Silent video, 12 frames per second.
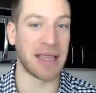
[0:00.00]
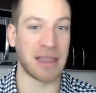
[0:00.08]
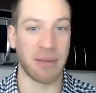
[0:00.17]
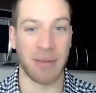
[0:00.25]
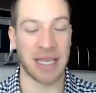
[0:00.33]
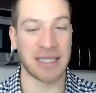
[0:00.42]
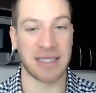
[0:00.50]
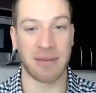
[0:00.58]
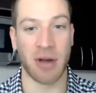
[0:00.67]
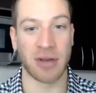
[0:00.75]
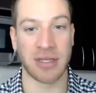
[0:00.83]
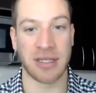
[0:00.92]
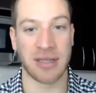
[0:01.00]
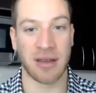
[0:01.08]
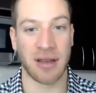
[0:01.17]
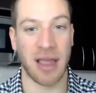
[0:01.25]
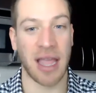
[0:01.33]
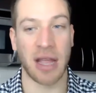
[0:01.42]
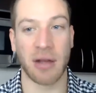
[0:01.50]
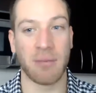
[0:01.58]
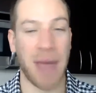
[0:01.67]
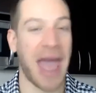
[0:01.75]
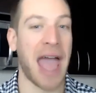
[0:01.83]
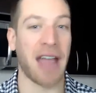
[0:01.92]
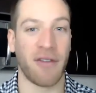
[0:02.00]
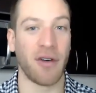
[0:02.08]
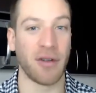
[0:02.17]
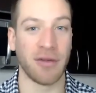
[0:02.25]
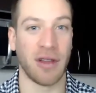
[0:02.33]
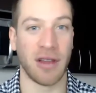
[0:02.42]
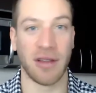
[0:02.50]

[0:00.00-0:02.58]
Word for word: the biggest and most impactful